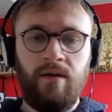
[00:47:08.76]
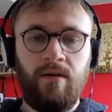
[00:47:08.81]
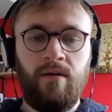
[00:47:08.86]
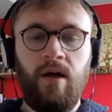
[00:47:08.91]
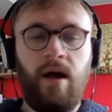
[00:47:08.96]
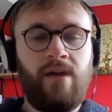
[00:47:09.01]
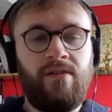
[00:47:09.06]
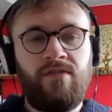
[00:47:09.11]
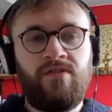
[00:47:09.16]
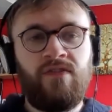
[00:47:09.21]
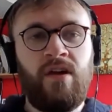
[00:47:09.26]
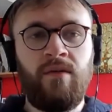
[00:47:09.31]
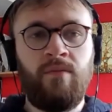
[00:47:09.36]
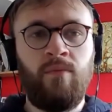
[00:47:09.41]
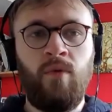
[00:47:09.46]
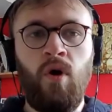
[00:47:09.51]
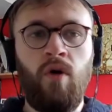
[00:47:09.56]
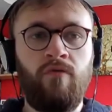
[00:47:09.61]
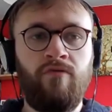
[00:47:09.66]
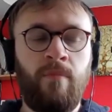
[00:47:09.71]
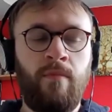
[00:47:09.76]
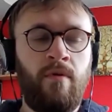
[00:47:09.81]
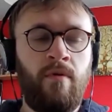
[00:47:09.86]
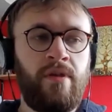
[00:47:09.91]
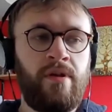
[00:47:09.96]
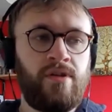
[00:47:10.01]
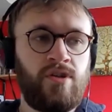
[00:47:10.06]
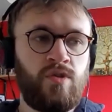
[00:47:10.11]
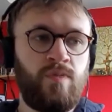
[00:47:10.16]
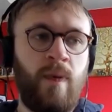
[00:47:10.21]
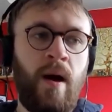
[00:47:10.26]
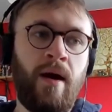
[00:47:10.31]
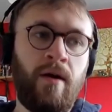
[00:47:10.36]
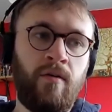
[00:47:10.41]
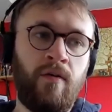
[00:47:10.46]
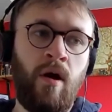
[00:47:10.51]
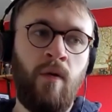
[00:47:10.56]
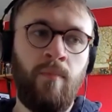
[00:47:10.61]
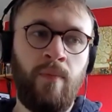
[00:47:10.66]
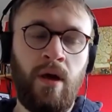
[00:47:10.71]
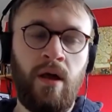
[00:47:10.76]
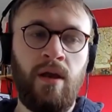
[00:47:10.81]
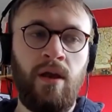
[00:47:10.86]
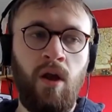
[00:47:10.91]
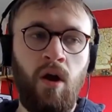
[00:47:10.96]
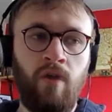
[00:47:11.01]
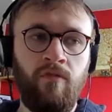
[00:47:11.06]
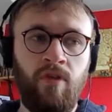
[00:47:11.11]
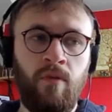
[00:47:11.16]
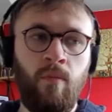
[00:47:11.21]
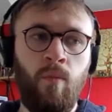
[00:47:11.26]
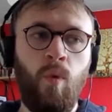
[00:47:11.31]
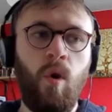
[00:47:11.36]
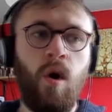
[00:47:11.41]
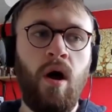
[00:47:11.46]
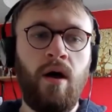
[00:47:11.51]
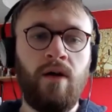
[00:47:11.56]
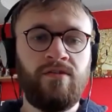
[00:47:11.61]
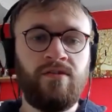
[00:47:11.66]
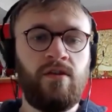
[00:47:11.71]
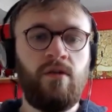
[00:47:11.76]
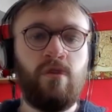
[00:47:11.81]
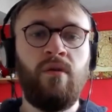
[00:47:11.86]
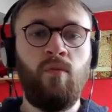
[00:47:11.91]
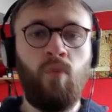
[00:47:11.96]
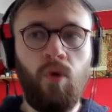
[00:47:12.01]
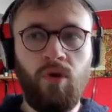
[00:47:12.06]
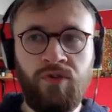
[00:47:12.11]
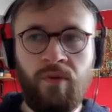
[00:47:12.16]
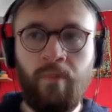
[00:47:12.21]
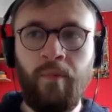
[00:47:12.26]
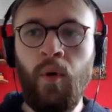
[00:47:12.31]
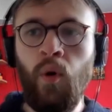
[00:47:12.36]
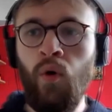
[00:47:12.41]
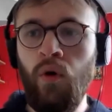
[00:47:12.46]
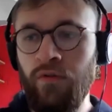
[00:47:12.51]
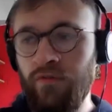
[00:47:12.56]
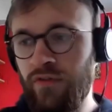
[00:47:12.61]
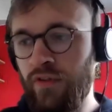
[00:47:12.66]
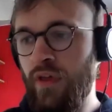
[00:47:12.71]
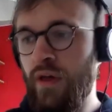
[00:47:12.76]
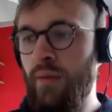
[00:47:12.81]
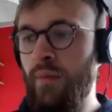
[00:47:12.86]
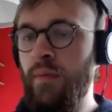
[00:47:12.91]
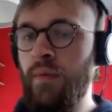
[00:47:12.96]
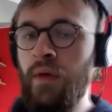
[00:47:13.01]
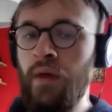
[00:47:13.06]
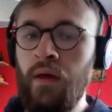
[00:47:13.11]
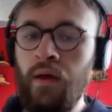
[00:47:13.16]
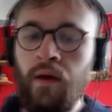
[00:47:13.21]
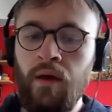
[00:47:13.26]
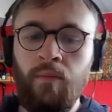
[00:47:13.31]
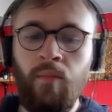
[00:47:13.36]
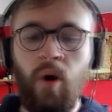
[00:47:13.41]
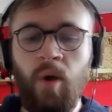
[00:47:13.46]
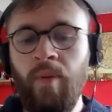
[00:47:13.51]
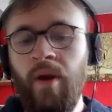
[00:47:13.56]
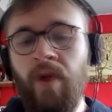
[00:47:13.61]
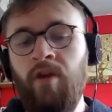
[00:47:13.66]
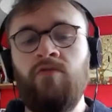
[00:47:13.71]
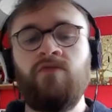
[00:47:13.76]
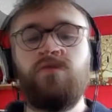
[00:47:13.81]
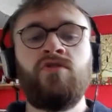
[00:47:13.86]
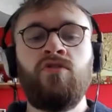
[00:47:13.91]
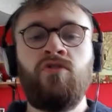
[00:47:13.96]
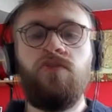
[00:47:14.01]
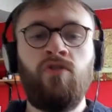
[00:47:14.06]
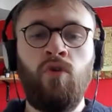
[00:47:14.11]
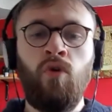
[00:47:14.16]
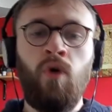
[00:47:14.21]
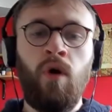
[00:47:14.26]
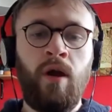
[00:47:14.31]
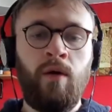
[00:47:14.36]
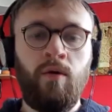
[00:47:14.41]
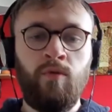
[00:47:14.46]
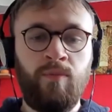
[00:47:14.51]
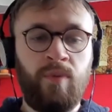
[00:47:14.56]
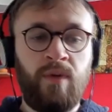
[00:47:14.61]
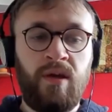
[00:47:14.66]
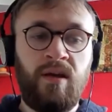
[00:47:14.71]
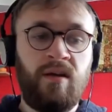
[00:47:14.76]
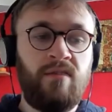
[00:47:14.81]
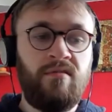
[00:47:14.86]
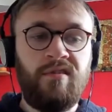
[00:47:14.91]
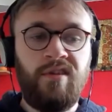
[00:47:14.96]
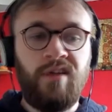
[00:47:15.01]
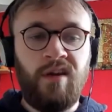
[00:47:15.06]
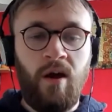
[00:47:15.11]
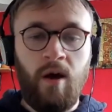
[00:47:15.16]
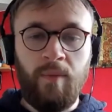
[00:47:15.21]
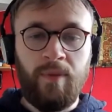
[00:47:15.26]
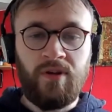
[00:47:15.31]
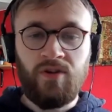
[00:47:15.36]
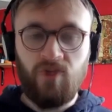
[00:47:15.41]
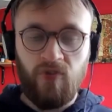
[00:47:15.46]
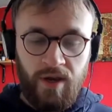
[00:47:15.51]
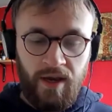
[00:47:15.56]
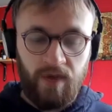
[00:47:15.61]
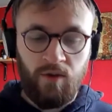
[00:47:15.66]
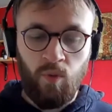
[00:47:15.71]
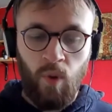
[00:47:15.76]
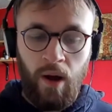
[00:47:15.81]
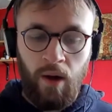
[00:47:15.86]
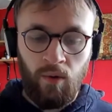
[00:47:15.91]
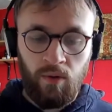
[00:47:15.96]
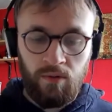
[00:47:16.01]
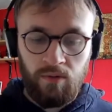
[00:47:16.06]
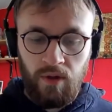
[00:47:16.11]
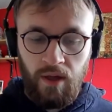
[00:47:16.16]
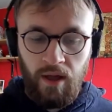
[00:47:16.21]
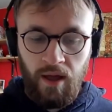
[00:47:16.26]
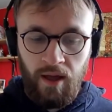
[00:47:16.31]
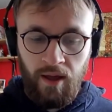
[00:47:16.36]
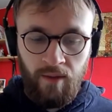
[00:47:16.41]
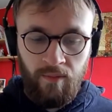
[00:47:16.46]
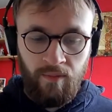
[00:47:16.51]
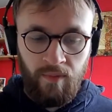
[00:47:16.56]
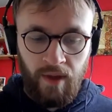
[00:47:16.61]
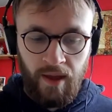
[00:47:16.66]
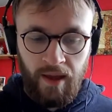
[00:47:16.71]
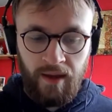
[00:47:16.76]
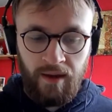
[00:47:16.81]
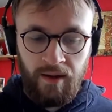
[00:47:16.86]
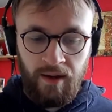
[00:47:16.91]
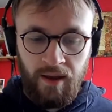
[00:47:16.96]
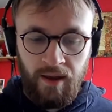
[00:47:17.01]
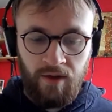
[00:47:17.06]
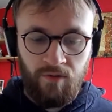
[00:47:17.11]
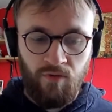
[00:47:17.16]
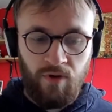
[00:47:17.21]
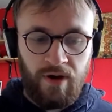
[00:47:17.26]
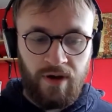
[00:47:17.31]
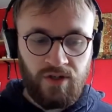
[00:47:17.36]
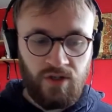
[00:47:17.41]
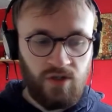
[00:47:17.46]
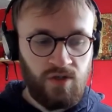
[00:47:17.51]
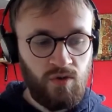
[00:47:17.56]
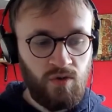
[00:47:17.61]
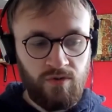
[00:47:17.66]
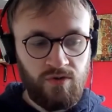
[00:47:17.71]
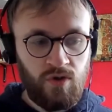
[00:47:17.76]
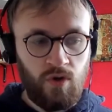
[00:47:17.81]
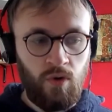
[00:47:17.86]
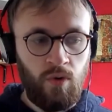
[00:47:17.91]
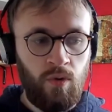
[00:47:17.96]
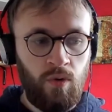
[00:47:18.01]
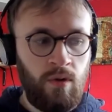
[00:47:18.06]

As I said, not from a religious background, but a lot of them were, so it was important for them. My parents just thought it would be, I'd be treated well in a religious sort of school.